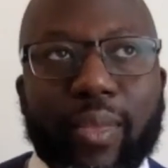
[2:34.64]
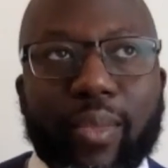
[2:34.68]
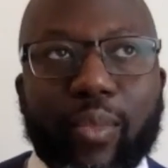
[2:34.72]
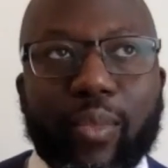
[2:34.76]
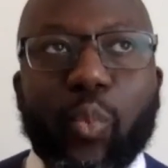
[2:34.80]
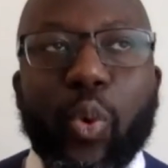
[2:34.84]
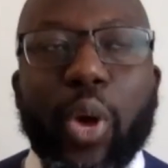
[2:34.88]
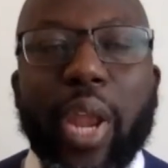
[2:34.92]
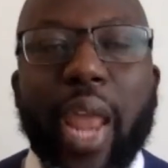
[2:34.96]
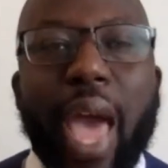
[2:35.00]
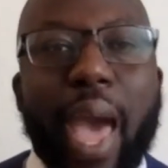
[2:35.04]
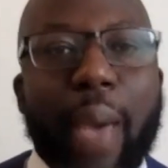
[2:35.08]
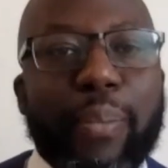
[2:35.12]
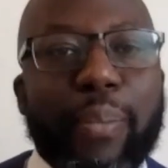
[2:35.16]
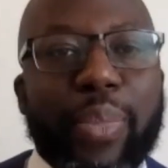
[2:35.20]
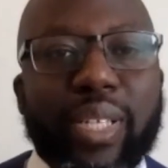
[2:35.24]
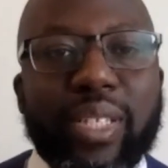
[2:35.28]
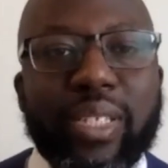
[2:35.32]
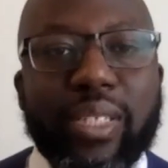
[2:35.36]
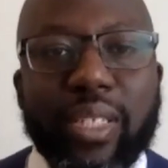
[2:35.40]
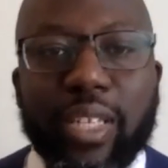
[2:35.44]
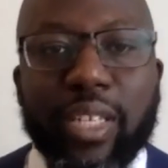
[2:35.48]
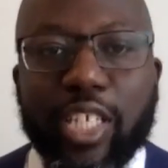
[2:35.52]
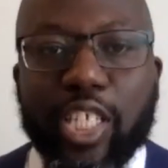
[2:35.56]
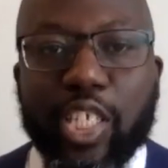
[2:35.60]
what
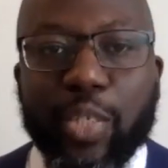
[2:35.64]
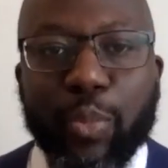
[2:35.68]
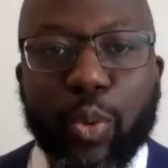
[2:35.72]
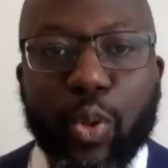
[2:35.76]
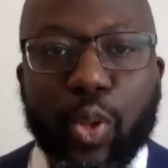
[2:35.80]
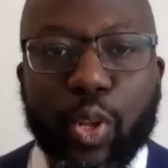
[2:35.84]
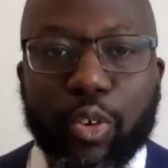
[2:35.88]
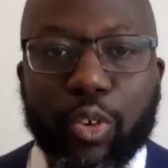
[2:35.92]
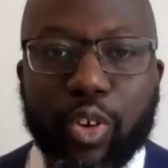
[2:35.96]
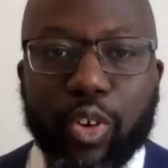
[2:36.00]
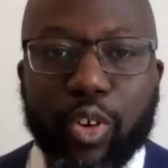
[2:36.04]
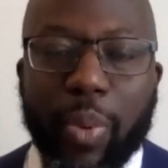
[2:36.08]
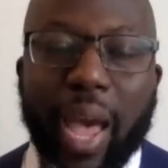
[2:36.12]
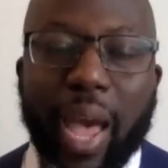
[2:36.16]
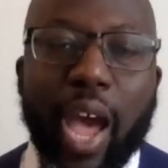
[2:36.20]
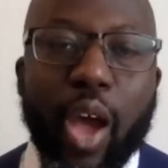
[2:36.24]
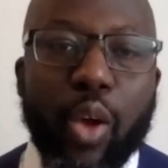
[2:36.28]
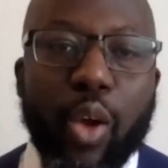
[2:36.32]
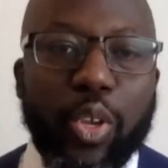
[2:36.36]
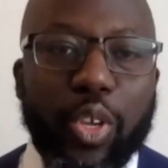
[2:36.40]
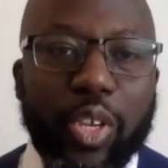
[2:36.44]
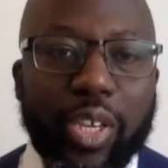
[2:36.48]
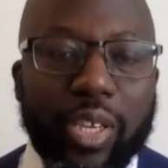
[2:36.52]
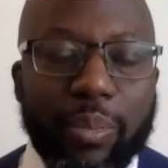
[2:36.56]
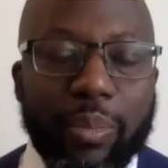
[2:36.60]
happens in a small group, how
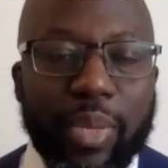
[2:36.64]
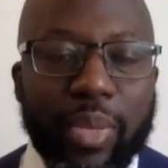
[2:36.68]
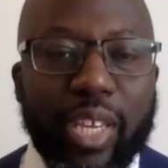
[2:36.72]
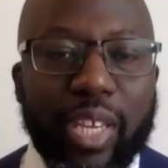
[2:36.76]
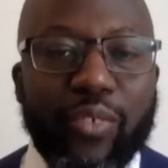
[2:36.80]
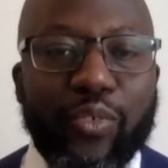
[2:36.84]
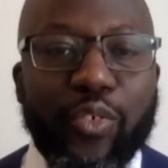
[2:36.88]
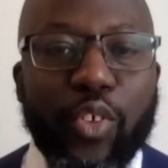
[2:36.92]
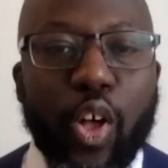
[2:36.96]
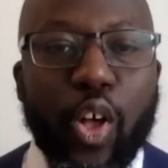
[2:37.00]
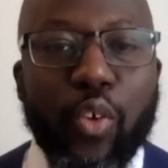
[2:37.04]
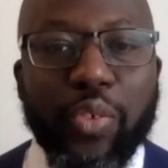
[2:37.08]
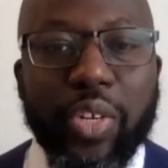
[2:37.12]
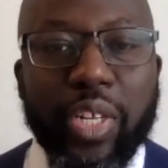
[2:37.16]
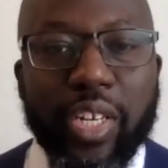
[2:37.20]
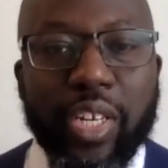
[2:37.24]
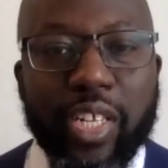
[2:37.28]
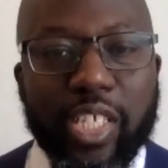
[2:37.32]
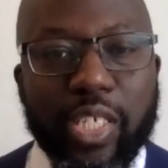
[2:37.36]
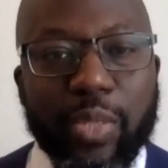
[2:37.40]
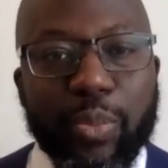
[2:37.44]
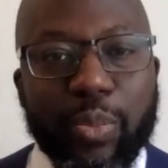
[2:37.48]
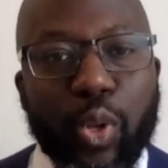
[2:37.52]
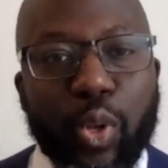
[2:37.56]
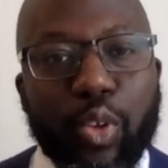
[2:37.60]
you can be involved in a
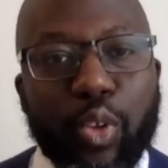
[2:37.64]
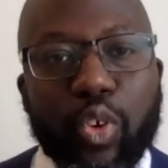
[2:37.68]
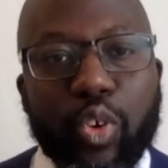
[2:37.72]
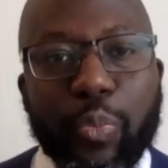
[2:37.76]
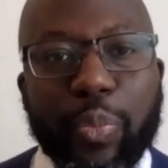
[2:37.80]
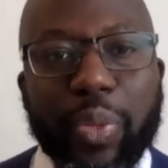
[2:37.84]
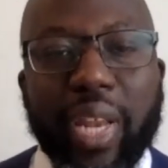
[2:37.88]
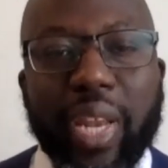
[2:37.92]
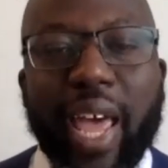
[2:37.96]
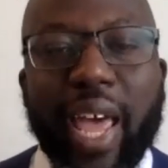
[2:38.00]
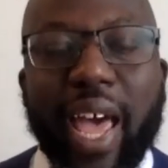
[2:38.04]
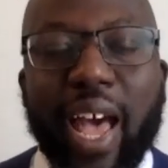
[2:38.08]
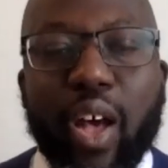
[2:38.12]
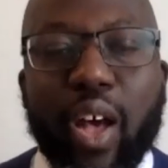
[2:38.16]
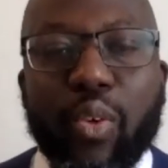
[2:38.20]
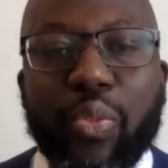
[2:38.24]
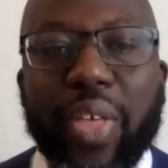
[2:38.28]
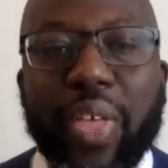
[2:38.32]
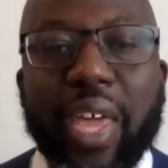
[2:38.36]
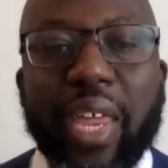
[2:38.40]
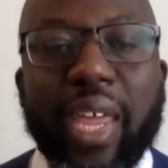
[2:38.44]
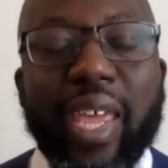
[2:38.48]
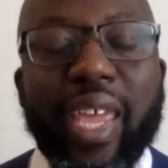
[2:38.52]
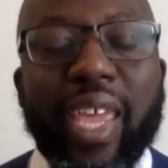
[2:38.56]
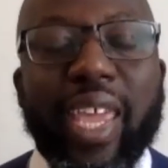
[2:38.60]
small group, and how
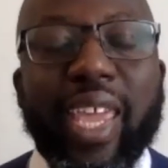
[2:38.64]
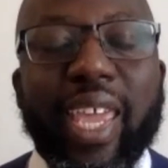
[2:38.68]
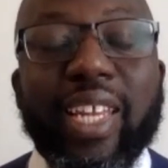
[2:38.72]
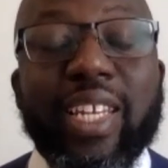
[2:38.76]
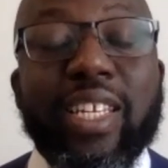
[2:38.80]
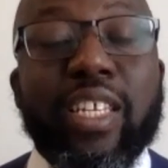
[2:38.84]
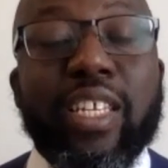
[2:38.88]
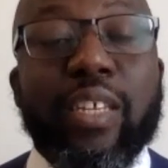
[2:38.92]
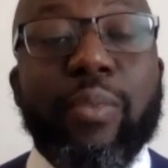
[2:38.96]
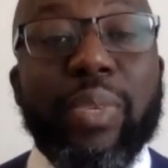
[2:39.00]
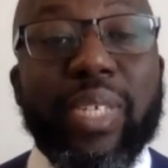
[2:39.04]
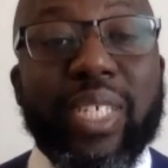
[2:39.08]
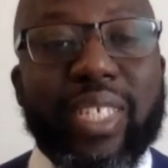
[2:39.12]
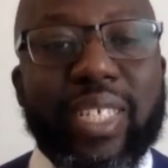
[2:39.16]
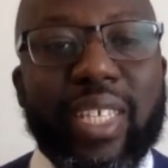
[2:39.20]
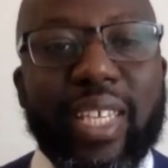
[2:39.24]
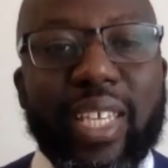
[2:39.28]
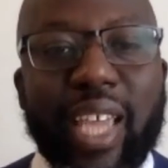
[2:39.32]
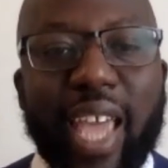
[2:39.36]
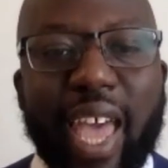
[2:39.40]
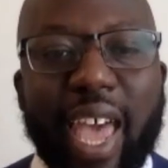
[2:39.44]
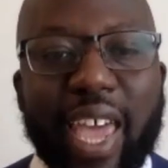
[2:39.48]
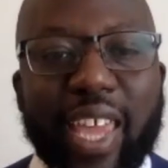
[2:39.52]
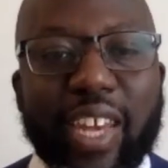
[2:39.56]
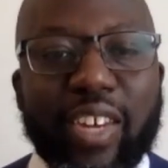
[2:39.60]
that intimacy
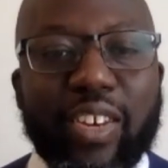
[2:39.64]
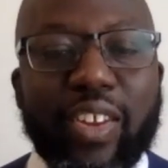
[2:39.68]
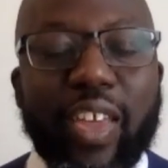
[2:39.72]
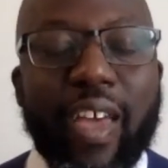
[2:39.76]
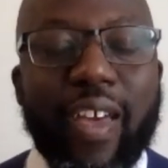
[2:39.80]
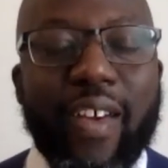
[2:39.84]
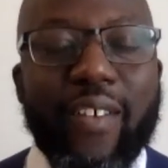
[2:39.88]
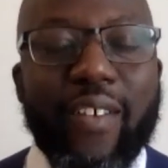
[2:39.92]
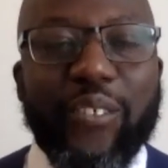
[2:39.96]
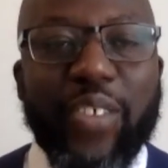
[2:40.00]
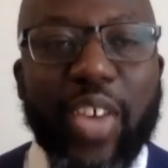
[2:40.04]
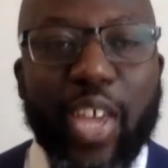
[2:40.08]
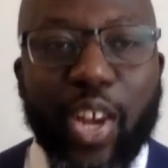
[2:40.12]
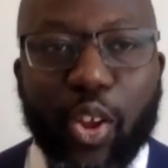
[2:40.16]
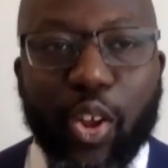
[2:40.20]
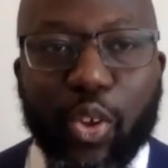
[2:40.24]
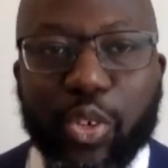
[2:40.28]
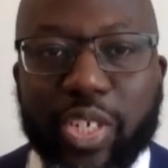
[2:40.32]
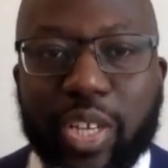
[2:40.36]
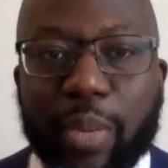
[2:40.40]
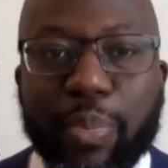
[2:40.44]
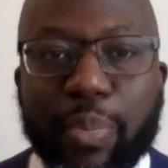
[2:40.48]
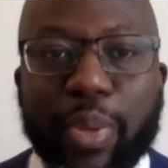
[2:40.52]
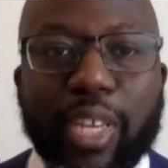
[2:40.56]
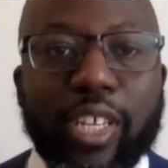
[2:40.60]
and
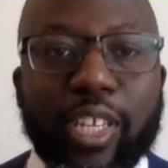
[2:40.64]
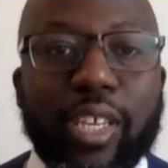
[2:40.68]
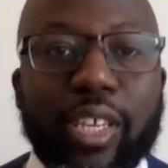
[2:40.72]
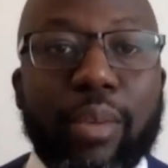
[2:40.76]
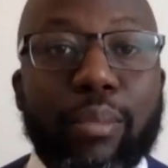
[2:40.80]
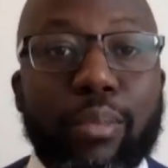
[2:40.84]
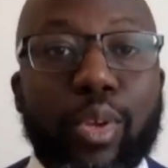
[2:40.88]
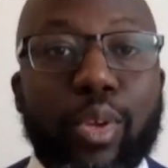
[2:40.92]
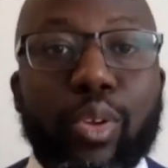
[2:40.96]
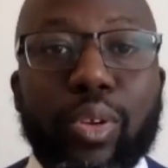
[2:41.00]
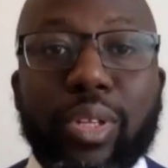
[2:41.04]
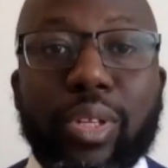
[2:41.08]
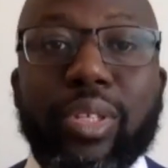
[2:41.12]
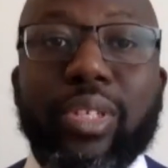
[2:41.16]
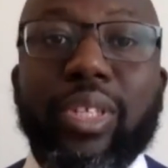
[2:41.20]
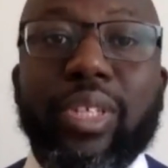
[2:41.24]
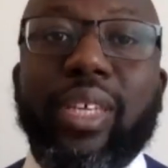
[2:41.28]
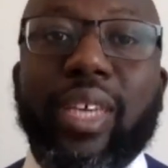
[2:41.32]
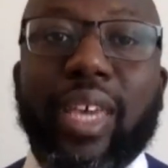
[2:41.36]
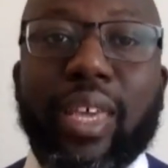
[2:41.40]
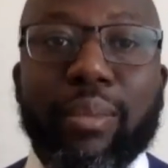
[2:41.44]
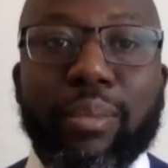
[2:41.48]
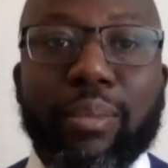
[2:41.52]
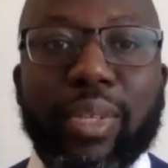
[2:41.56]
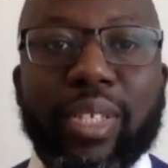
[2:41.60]
fellowship and community
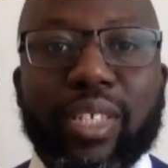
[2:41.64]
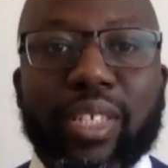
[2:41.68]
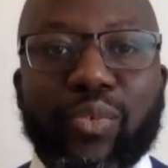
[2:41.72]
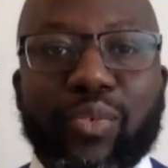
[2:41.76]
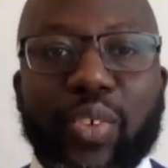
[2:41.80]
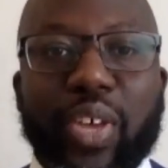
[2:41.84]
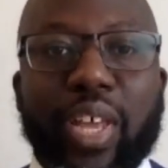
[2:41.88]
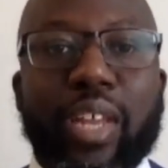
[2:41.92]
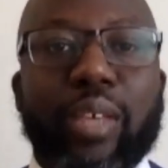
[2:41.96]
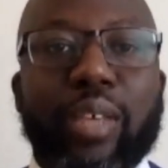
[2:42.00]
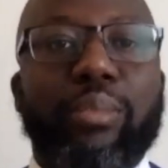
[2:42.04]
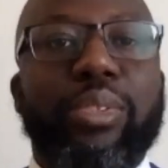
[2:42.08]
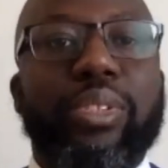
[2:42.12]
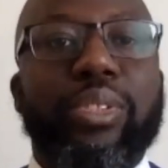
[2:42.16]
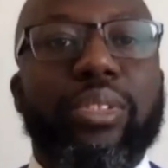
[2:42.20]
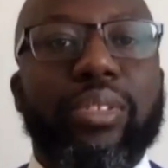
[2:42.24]
can be developed.